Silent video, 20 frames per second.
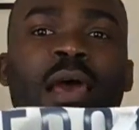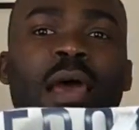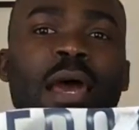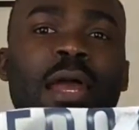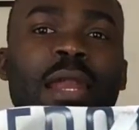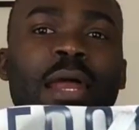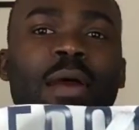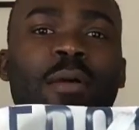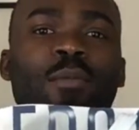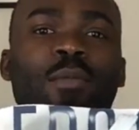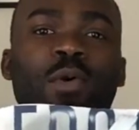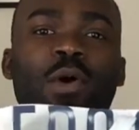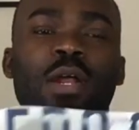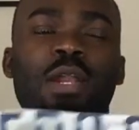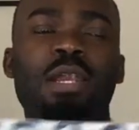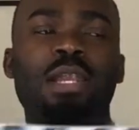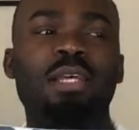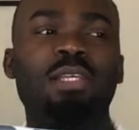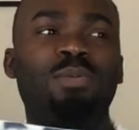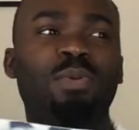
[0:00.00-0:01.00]
And I wore
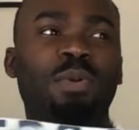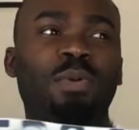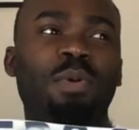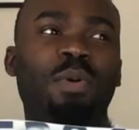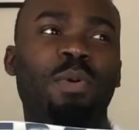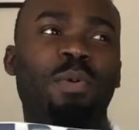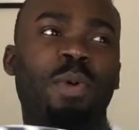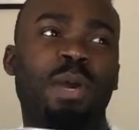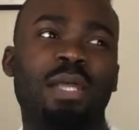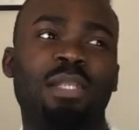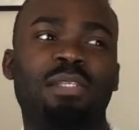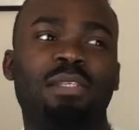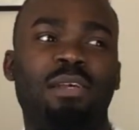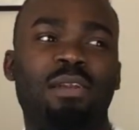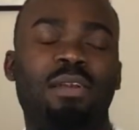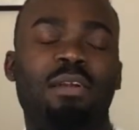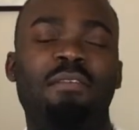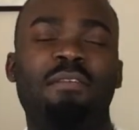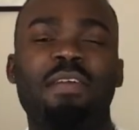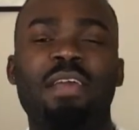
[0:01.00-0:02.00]
these when we went
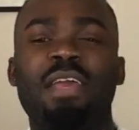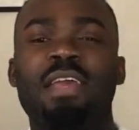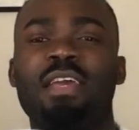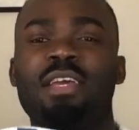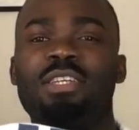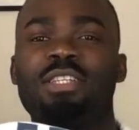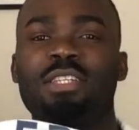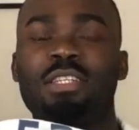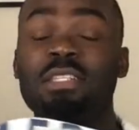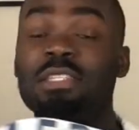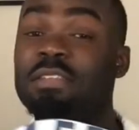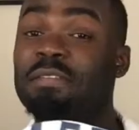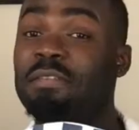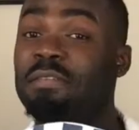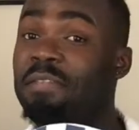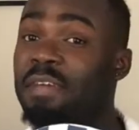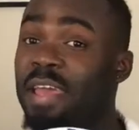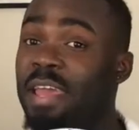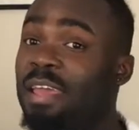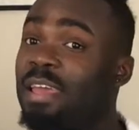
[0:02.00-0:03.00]
on our vacation to
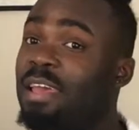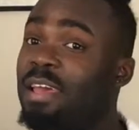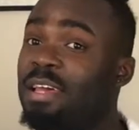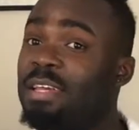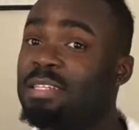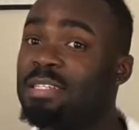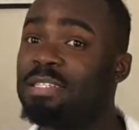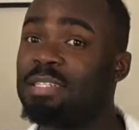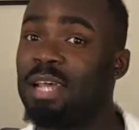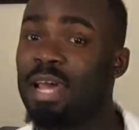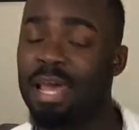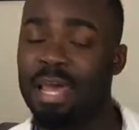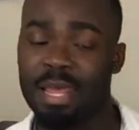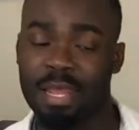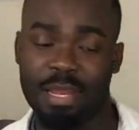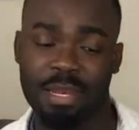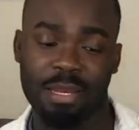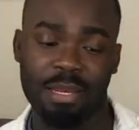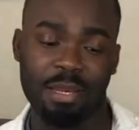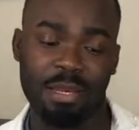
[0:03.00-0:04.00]
Vegas,
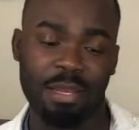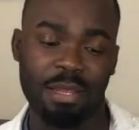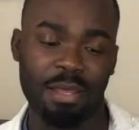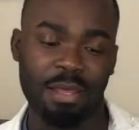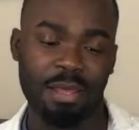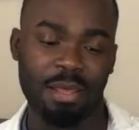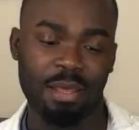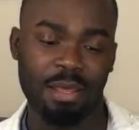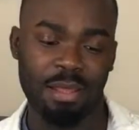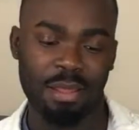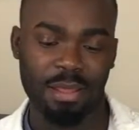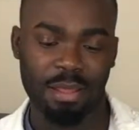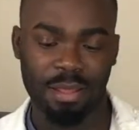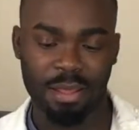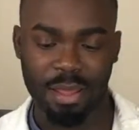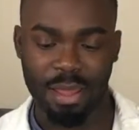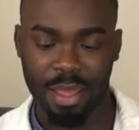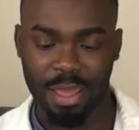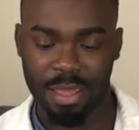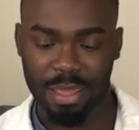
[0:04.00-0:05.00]
and
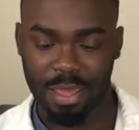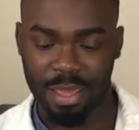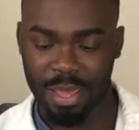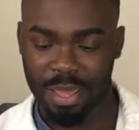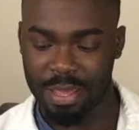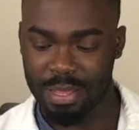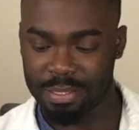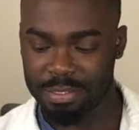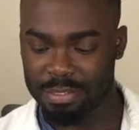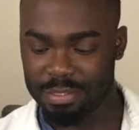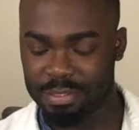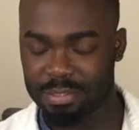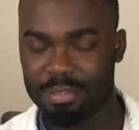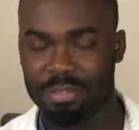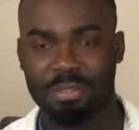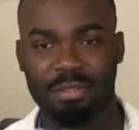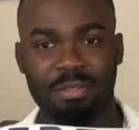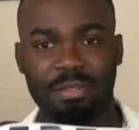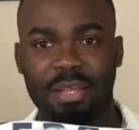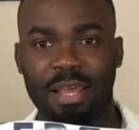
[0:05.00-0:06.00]
I
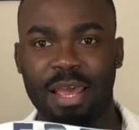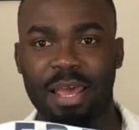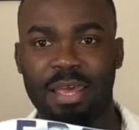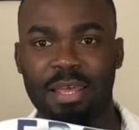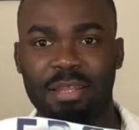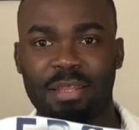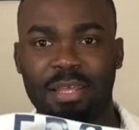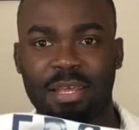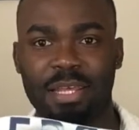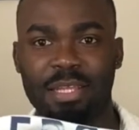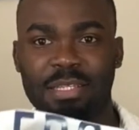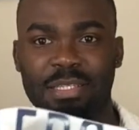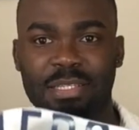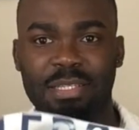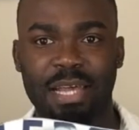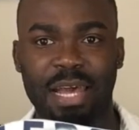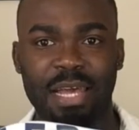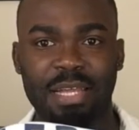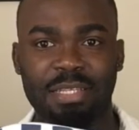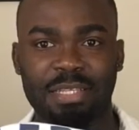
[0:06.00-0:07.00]
guess, yeah, the
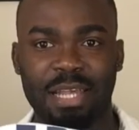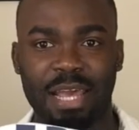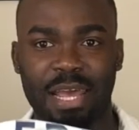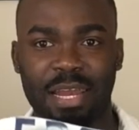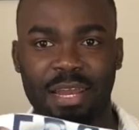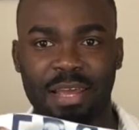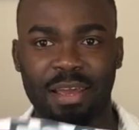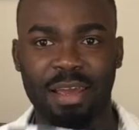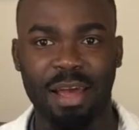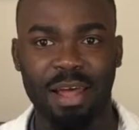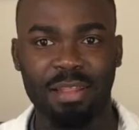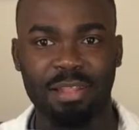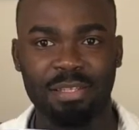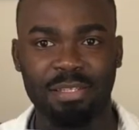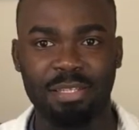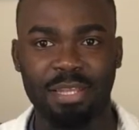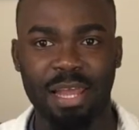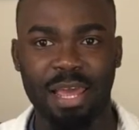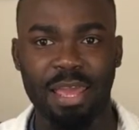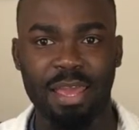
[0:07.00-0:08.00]
insides kind of got
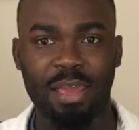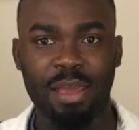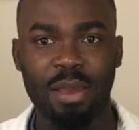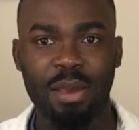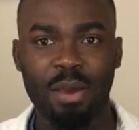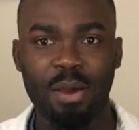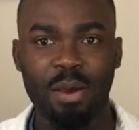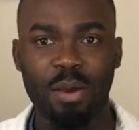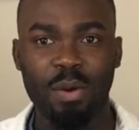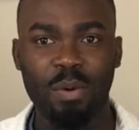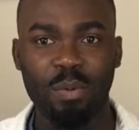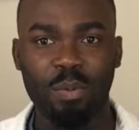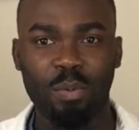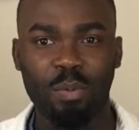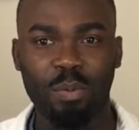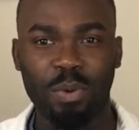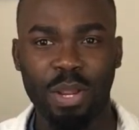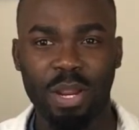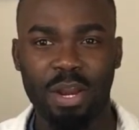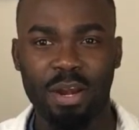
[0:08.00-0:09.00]
this like
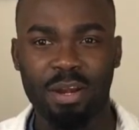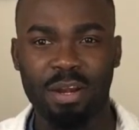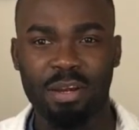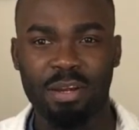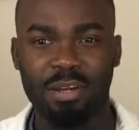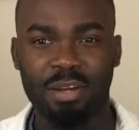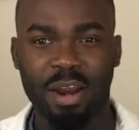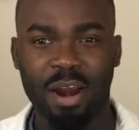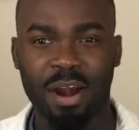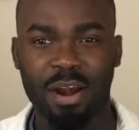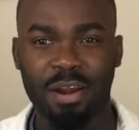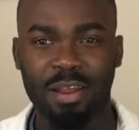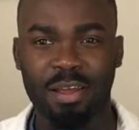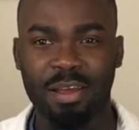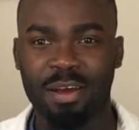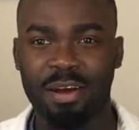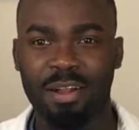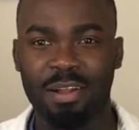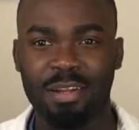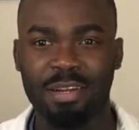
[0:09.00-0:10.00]
weird dark
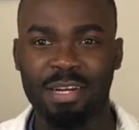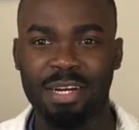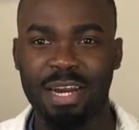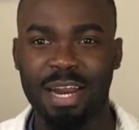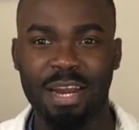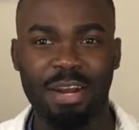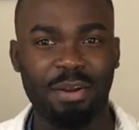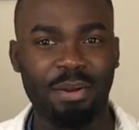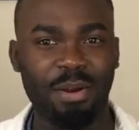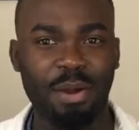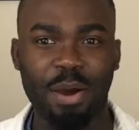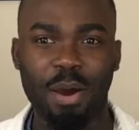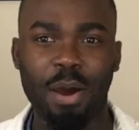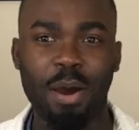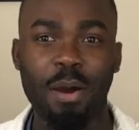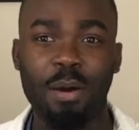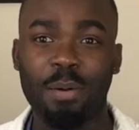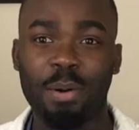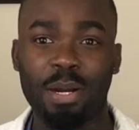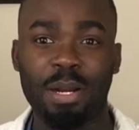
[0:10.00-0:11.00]
color. I don't know
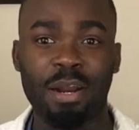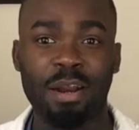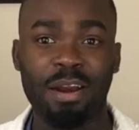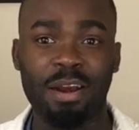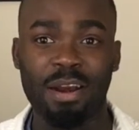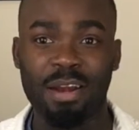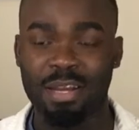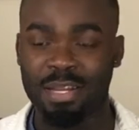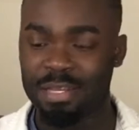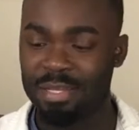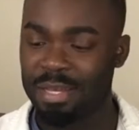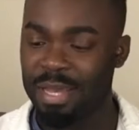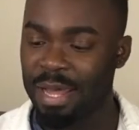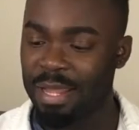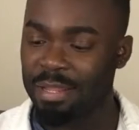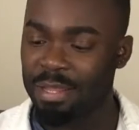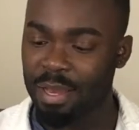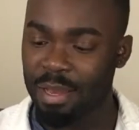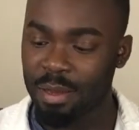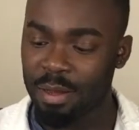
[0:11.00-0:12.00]
how on earth it
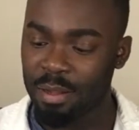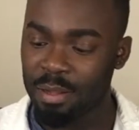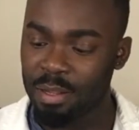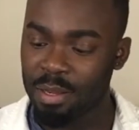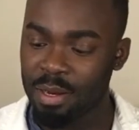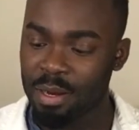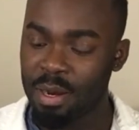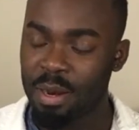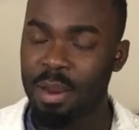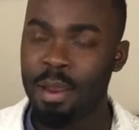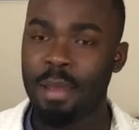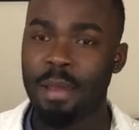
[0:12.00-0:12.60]
got that color.